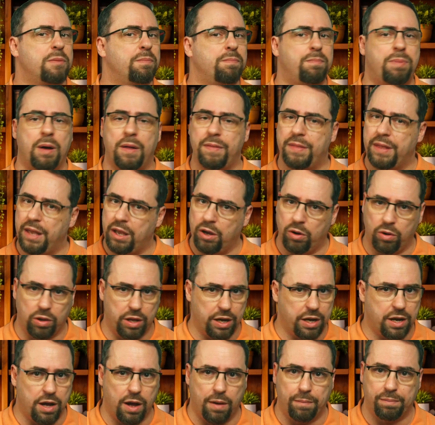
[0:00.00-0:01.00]
but they all
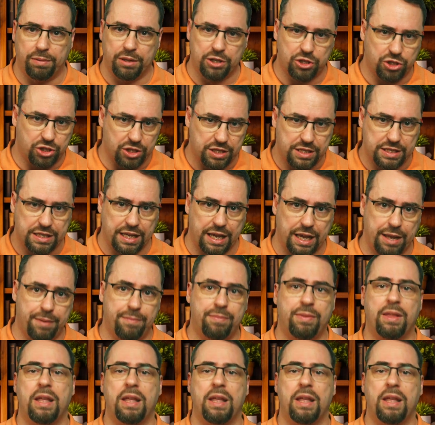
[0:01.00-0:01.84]
accomplish the same.